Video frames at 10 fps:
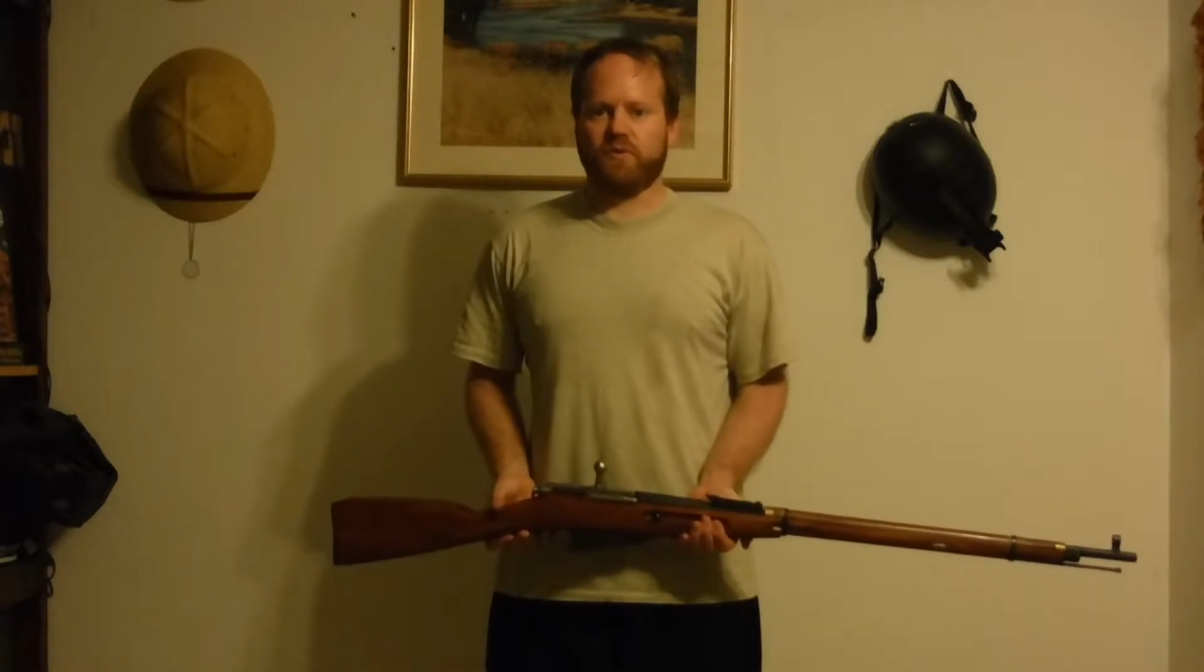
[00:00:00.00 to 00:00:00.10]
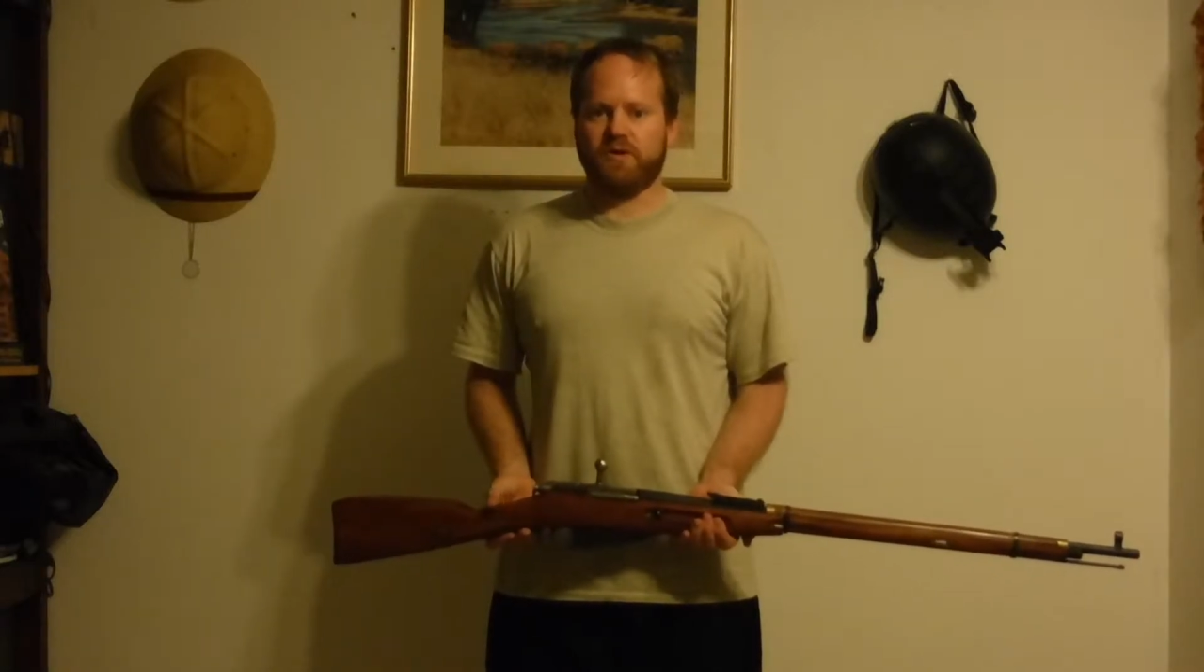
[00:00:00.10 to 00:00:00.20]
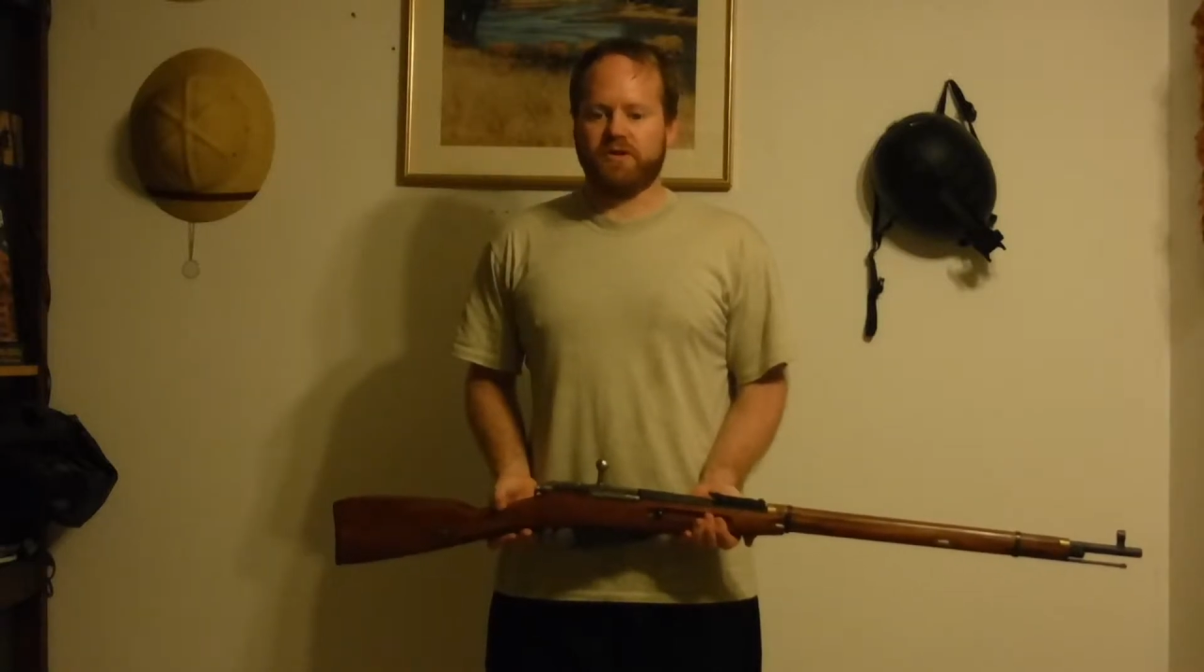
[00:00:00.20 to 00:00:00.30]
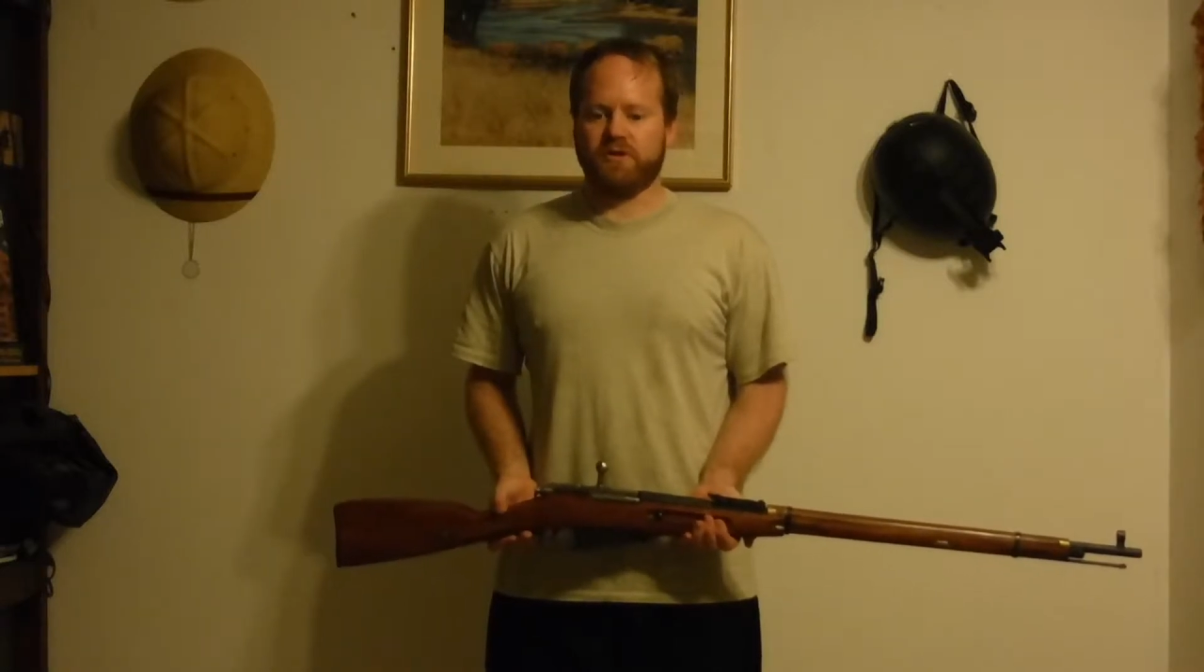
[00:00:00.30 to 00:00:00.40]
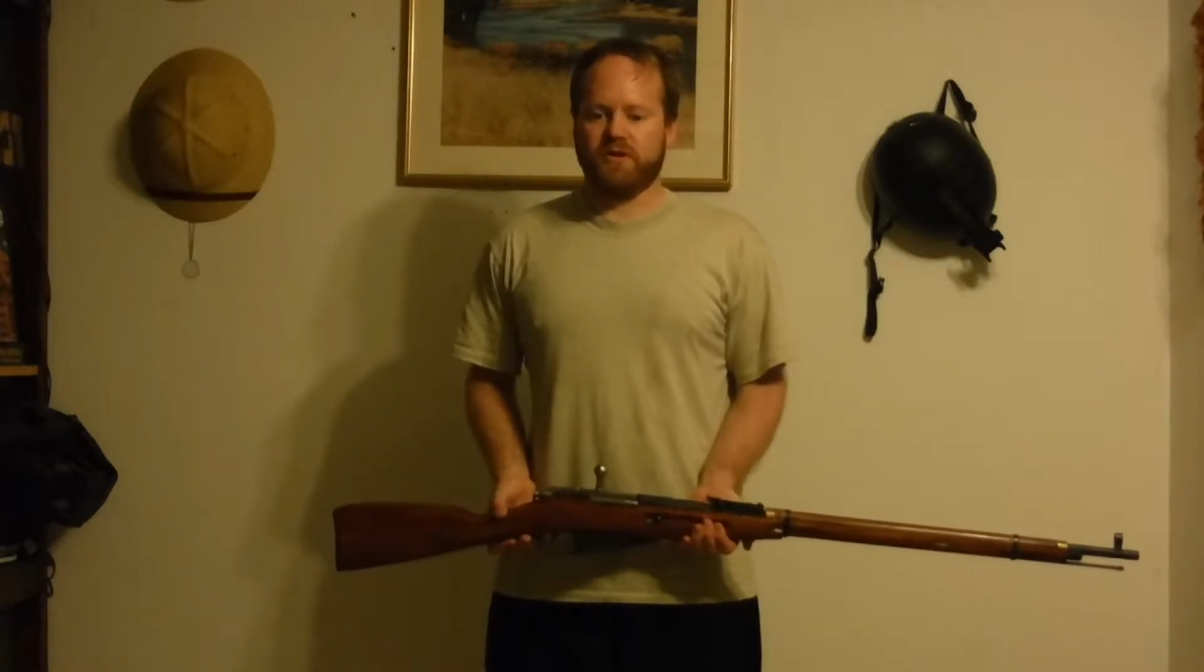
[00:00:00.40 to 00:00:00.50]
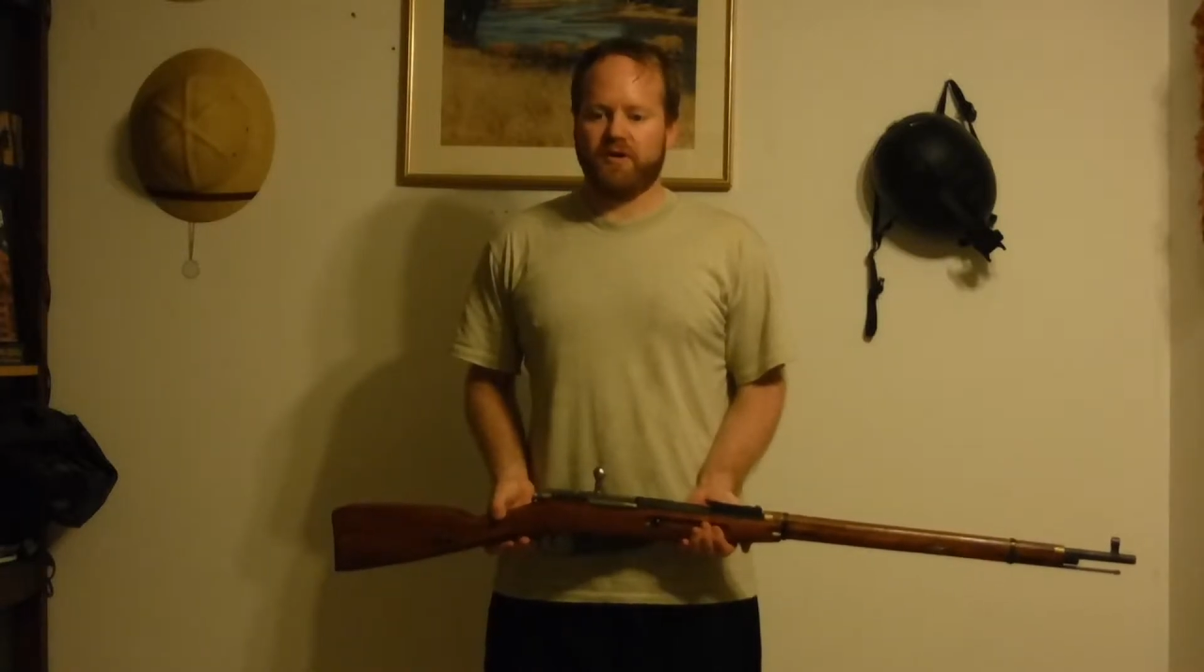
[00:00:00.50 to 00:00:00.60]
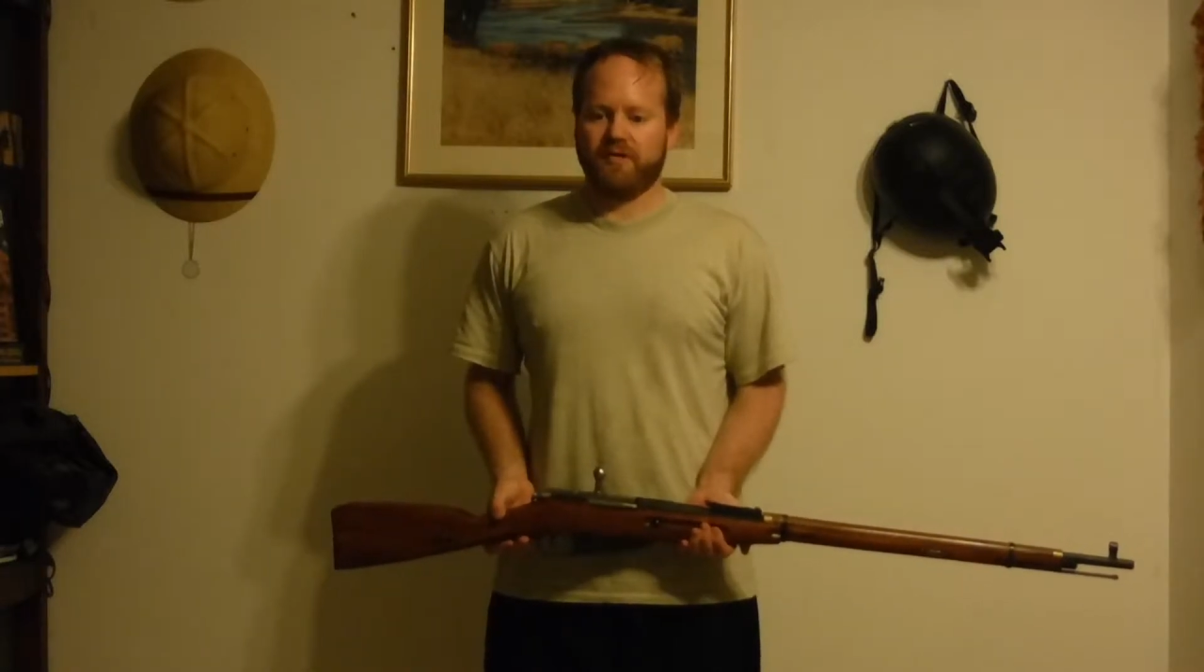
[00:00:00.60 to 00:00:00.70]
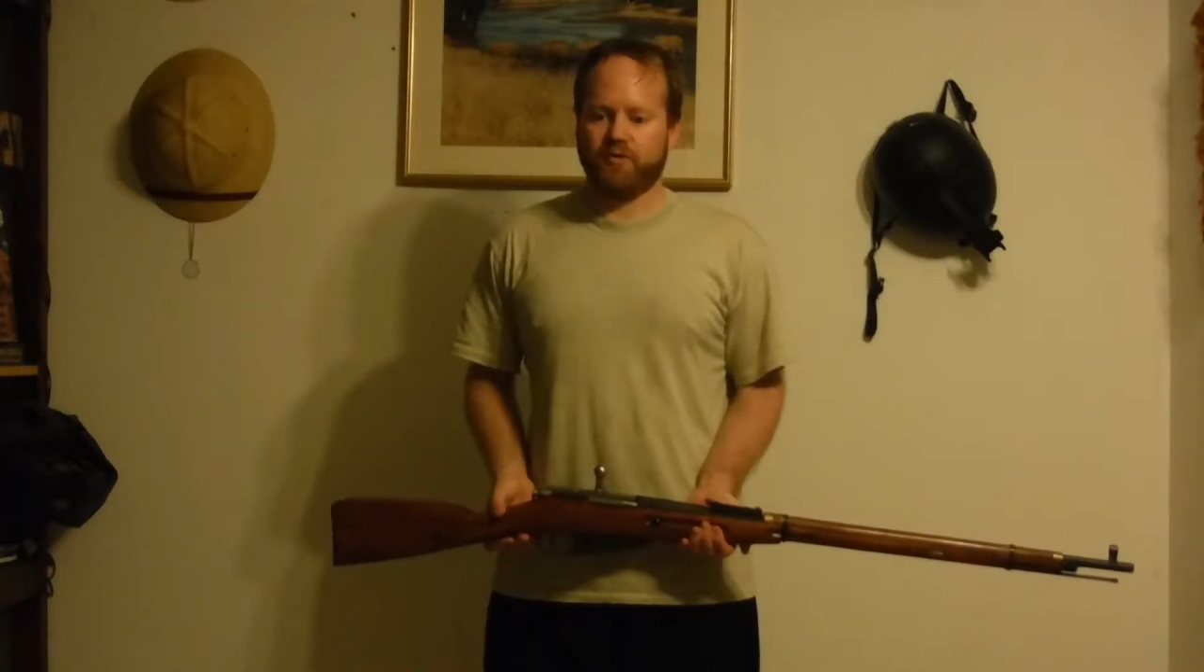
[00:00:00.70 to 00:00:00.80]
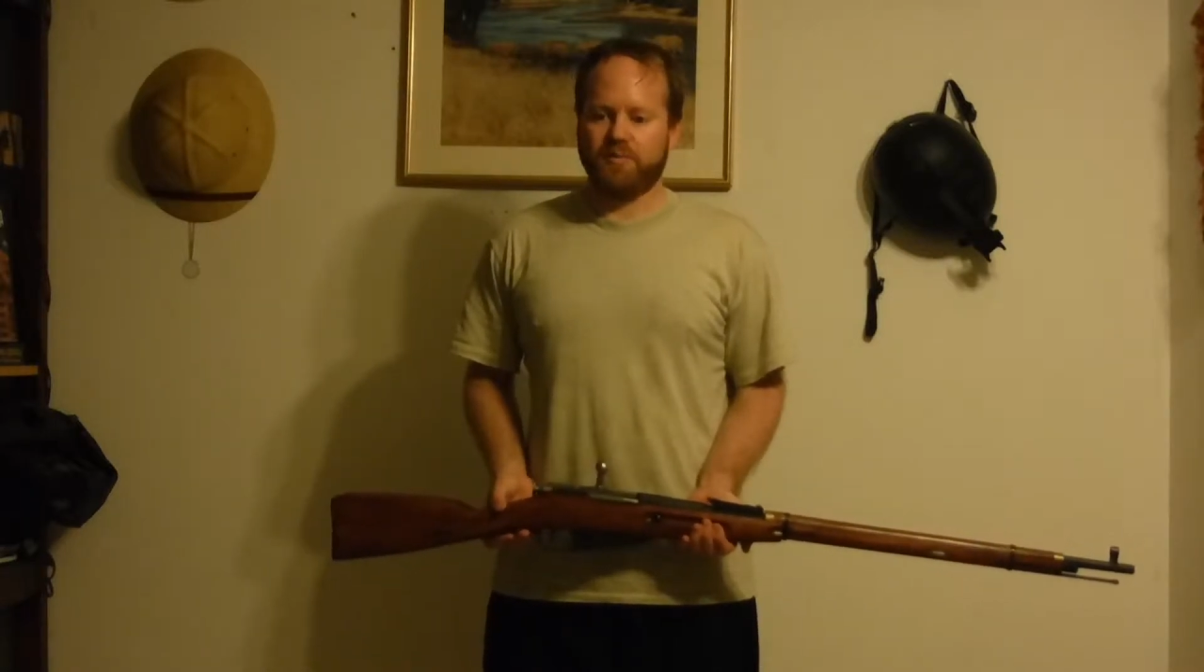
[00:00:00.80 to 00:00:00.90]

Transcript: when you're doing rifle